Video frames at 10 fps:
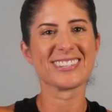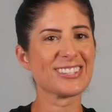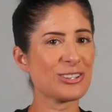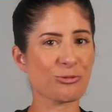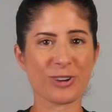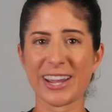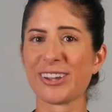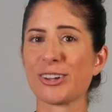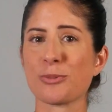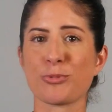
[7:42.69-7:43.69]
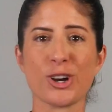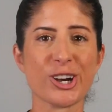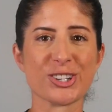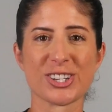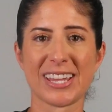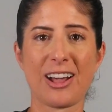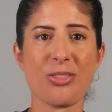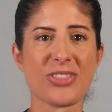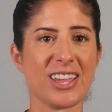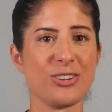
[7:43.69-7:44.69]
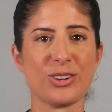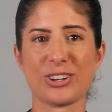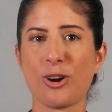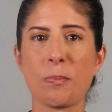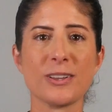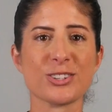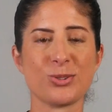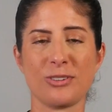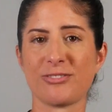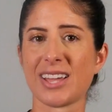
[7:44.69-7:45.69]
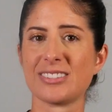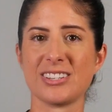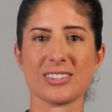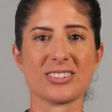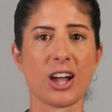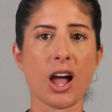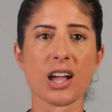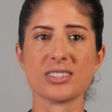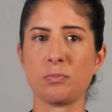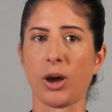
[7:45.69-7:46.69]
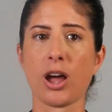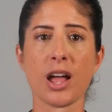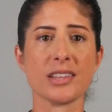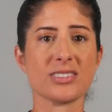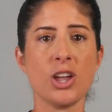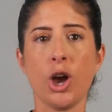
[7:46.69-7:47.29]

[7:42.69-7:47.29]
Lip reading: This is a regular brokerage account that you can open to invest in stocks, bonds,